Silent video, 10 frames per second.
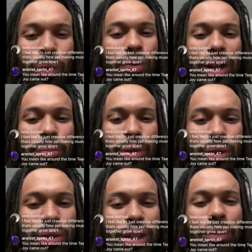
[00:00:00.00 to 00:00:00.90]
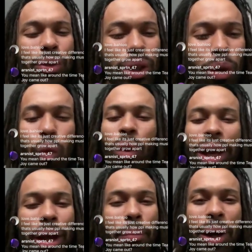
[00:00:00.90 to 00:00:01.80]
Who fucking produced it? If you're gonna
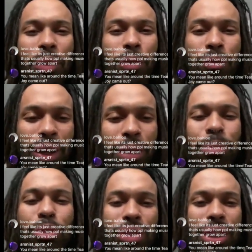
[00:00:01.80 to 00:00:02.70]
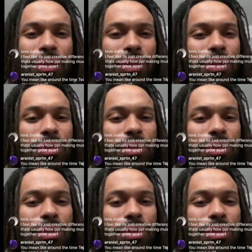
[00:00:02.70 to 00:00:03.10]
write about the fucking music,